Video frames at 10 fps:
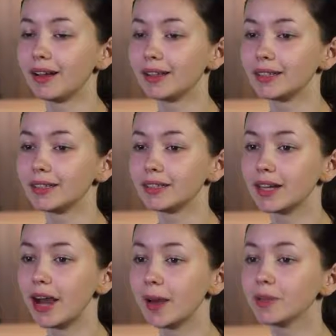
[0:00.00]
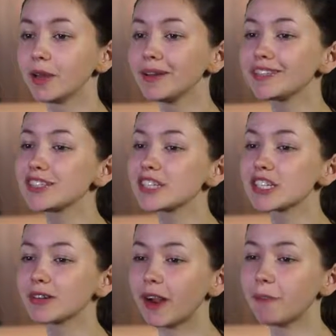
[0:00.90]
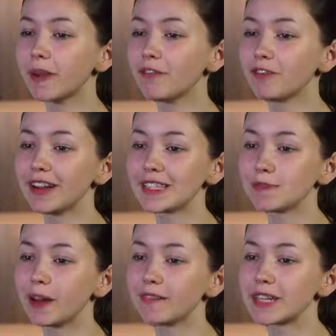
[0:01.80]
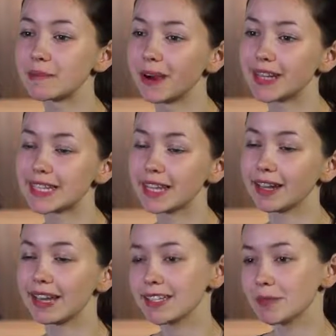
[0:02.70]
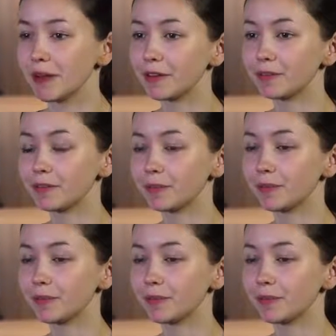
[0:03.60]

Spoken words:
I'm going to describe my friend's birthday party last month.